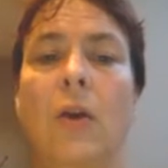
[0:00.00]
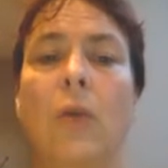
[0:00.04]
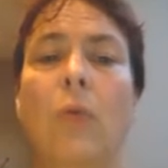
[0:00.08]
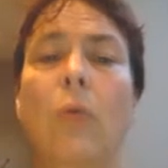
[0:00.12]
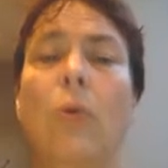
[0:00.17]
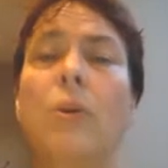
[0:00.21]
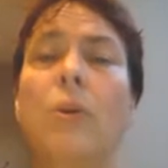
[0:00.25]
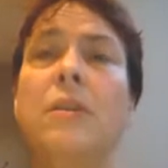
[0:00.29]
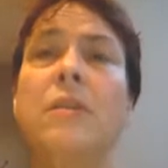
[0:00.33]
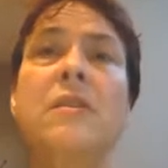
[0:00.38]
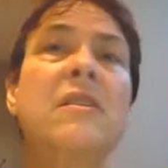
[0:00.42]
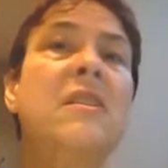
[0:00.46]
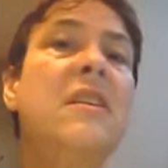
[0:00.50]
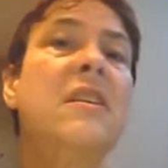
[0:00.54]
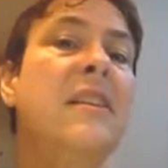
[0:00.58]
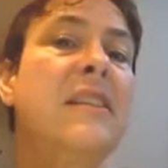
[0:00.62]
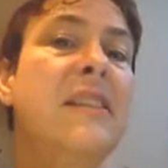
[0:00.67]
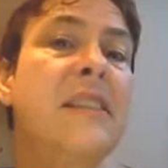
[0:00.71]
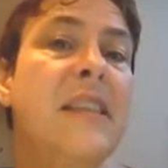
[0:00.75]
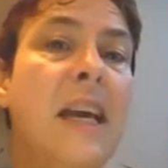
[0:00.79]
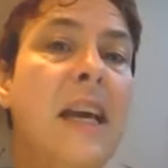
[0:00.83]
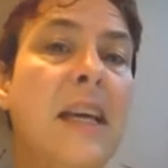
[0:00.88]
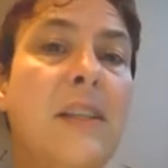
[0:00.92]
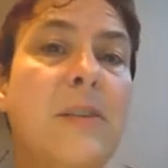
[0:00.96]
What does the
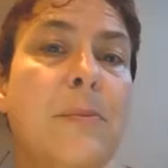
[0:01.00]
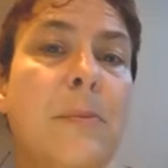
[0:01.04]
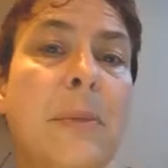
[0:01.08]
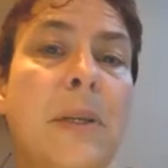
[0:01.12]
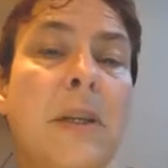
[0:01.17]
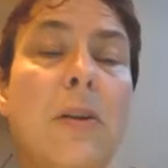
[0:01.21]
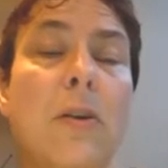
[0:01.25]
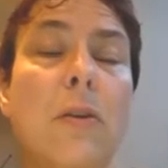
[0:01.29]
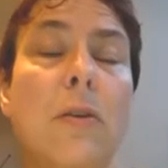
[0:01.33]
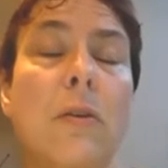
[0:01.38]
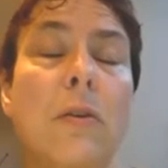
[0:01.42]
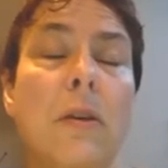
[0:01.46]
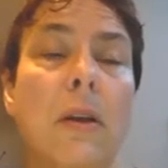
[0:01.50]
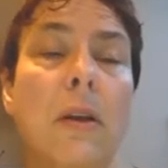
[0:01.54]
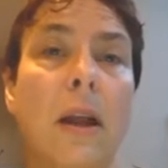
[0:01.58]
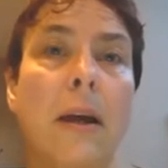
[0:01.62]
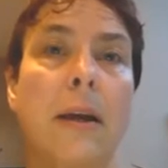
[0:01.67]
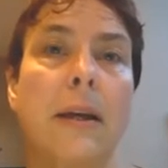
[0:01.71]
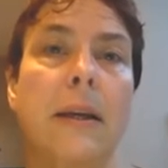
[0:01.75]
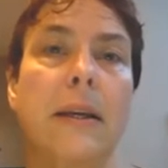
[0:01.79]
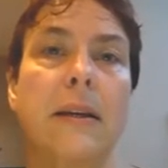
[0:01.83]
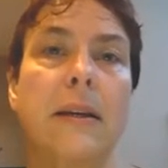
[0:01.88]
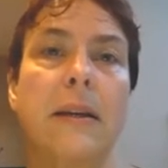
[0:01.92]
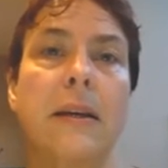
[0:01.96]
assessment look
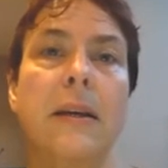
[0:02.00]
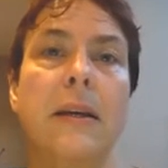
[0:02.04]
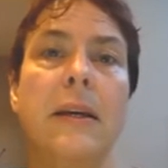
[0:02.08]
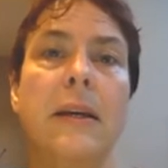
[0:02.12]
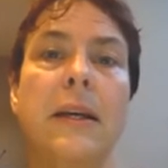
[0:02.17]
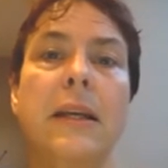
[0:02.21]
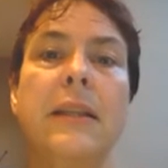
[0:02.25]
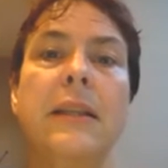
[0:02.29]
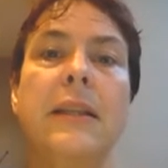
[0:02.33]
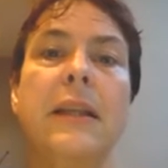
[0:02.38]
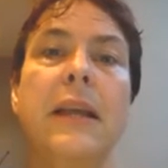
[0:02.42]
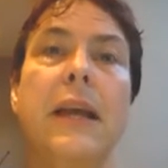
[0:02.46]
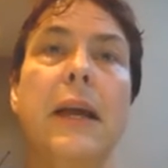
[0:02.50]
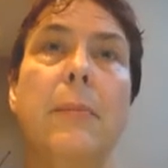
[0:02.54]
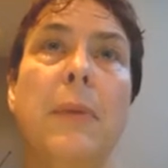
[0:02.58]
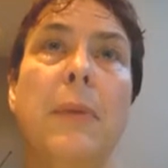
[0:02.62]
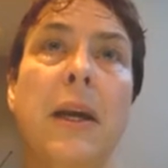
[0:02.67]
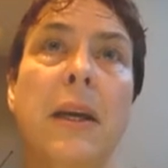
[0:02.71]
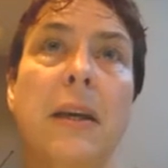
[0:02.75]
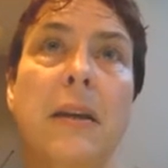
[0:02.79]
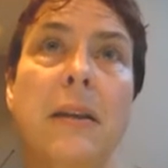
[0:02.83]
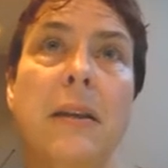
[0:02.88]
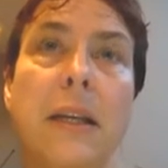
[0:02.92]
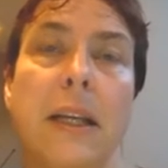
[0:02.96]
like in the
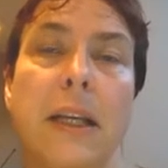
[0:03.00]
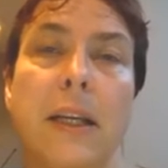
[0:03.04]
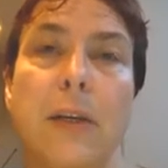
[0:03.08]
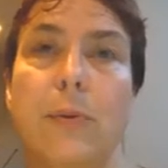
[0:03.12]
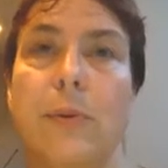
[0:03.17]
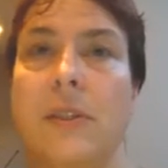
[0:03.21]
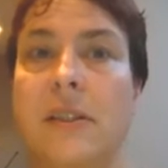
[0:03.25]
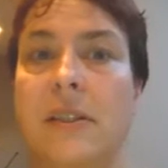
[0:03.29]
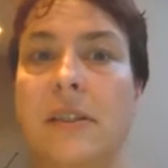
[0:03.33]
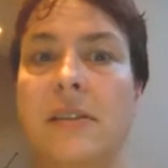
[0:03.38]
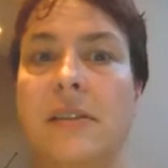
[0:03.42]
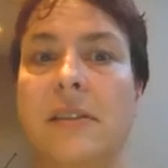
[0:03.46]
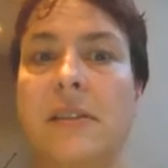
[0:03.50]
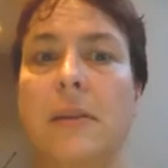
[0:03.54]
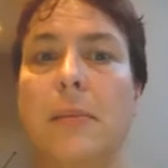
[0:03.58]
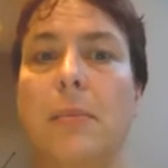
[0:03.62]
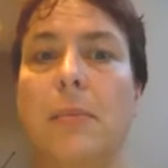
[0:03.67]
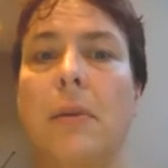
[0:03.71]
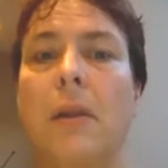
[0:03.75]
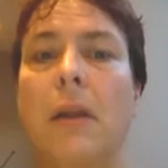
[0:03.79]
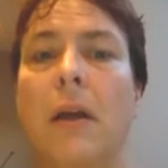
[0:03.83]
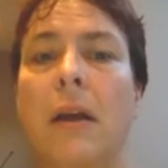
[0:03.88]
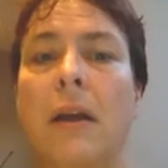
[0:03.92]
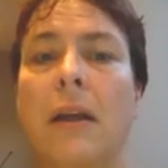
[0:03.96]
MA in Linguistics and
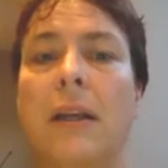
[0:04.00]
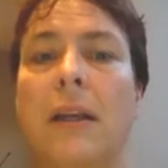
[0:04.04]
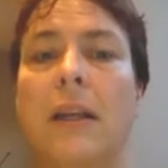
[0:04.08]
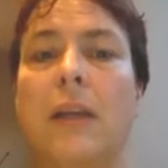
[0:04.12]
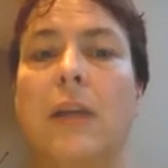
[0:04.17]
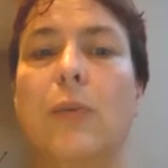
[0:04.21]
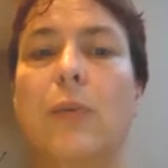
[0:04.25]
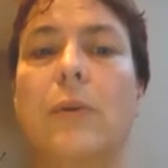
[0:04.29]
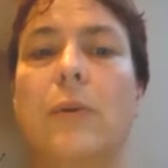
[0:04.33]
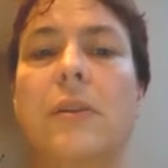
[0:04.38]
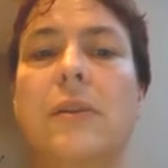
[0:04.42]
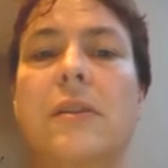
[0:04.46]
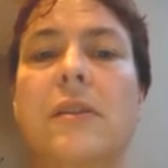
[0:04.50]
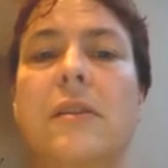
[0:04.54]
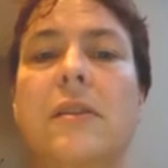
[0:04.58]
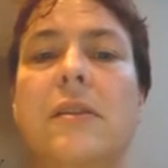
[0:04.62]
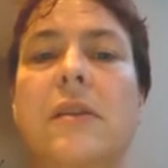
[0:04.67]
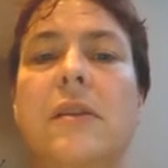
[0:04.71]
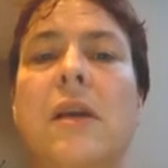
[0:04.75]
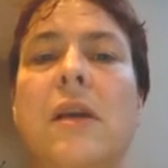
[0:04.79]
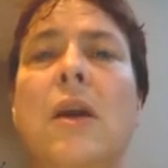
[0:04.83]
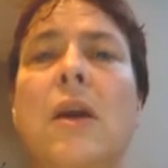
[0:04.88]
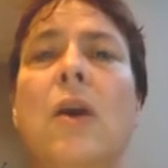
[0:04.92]
Applied Linguistics?